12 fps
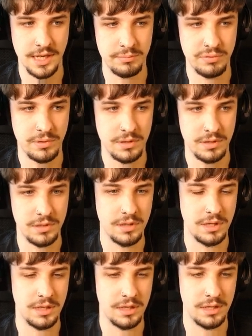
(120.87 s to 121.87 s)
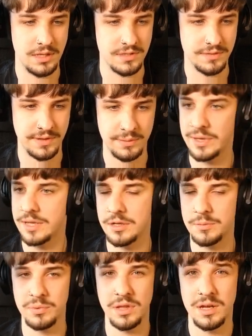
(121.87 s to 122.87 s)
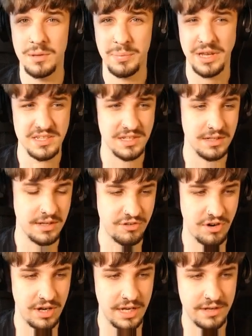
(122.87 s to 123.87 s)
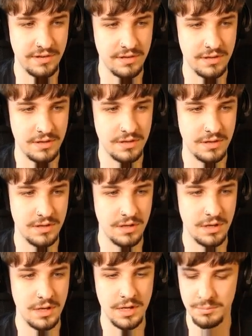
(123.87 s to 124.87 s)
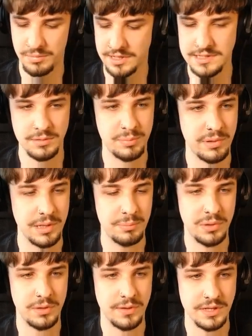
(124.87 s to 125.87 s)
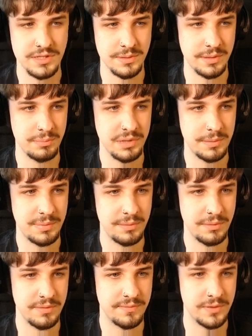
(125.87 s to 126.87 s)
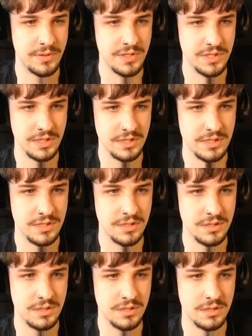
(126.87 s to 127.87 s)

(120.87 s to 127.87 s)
one, and that's sort of how we end up with a basic like triad. They sound pretty boring, so we can play about with the voicings.